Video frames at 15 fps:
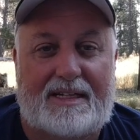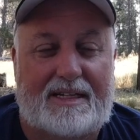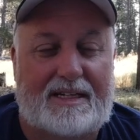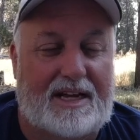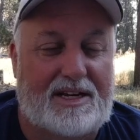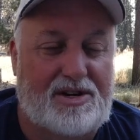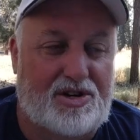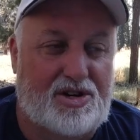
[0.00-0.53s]

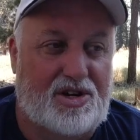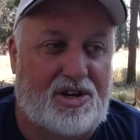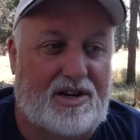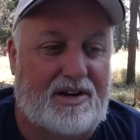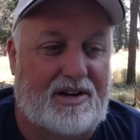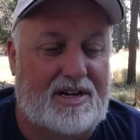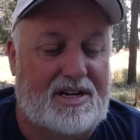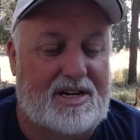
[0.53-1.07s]
as you saw
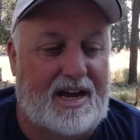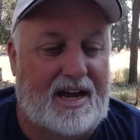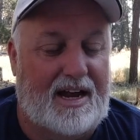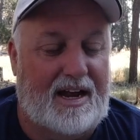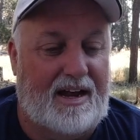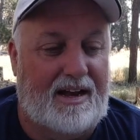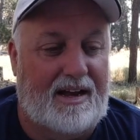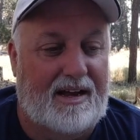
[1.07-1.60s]
here in
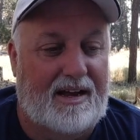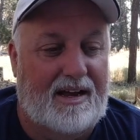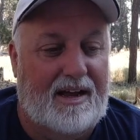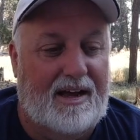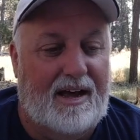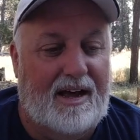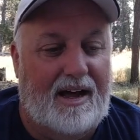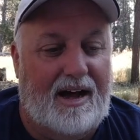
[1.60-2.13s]
Seattle,
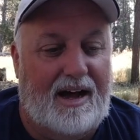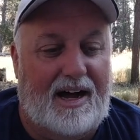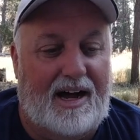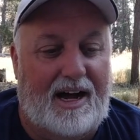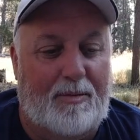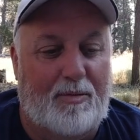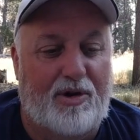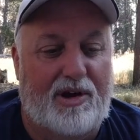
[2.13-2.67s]

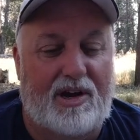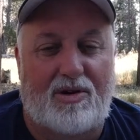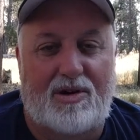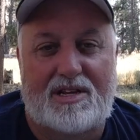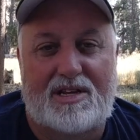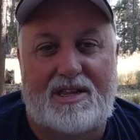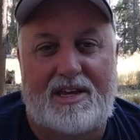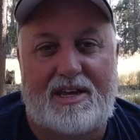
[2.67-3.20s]
we
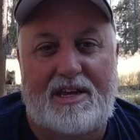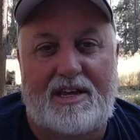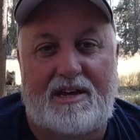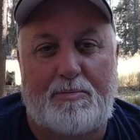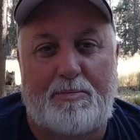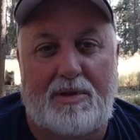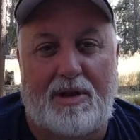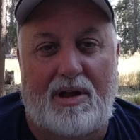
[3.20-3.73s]
noticed the
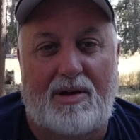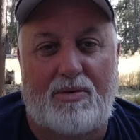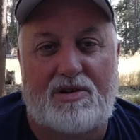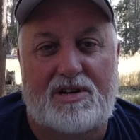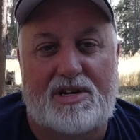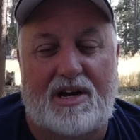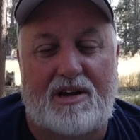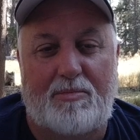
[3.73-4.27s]
plug
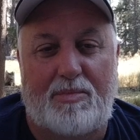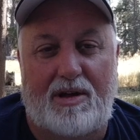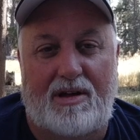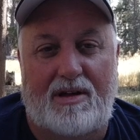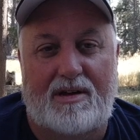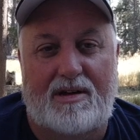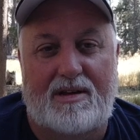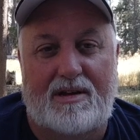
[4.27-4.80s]
was
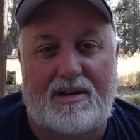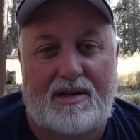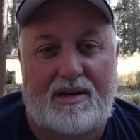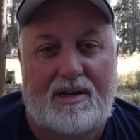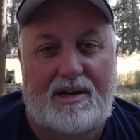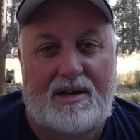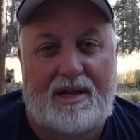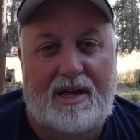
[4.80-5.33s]
unplugged
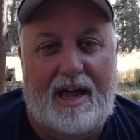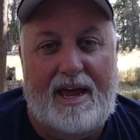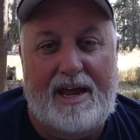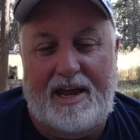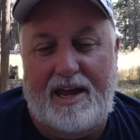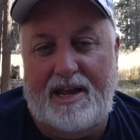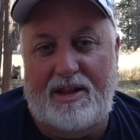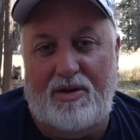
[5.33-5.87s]

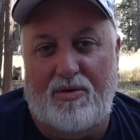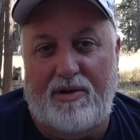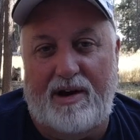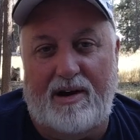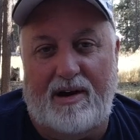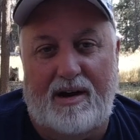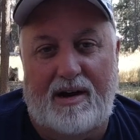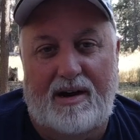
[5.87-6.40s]
in the
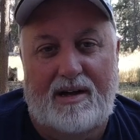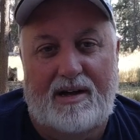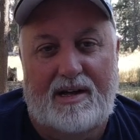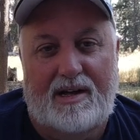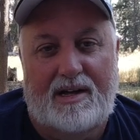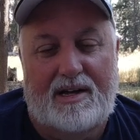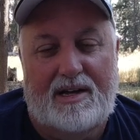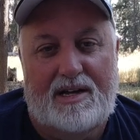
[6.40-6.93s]
rear.
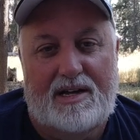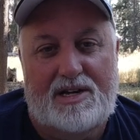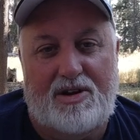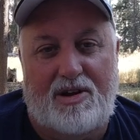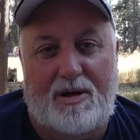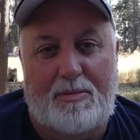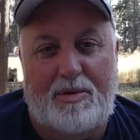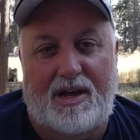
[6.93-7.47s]

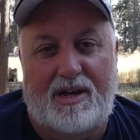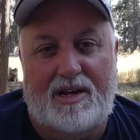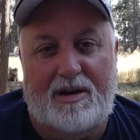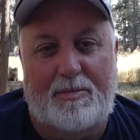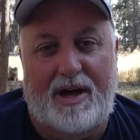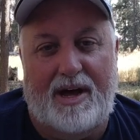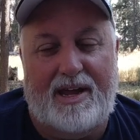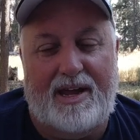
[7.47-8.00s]
So I plugged
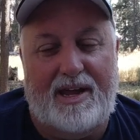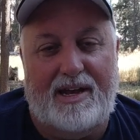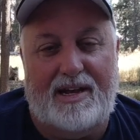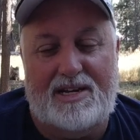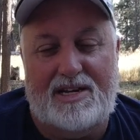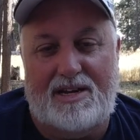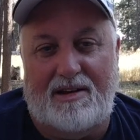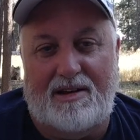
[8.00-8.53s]
it back in
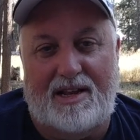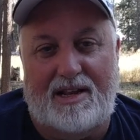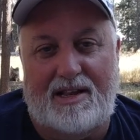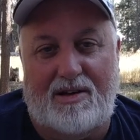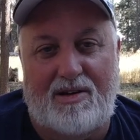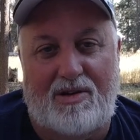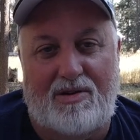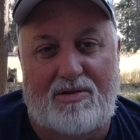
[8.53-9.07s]
and still get
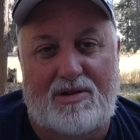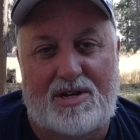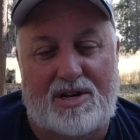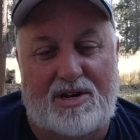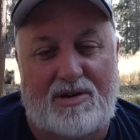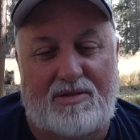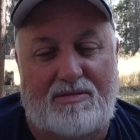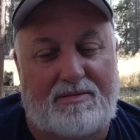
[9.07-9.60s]
the code.
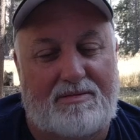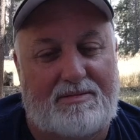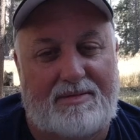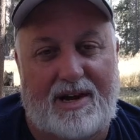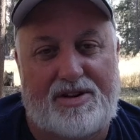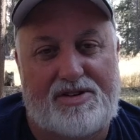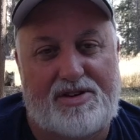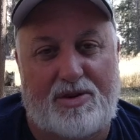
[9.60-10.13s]
So
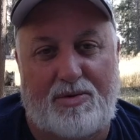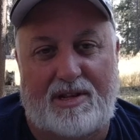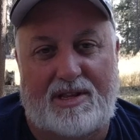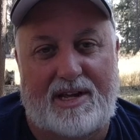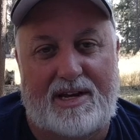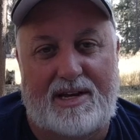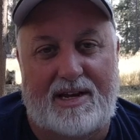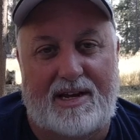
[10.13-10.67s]
not sure what
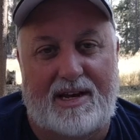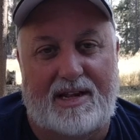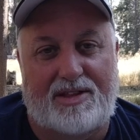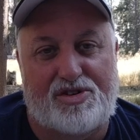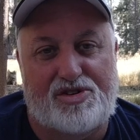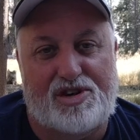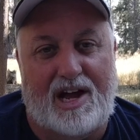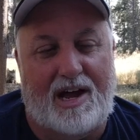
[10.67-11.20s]
they did at
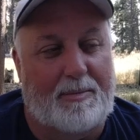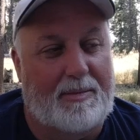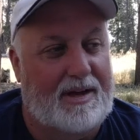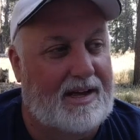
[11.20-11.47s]
the shop.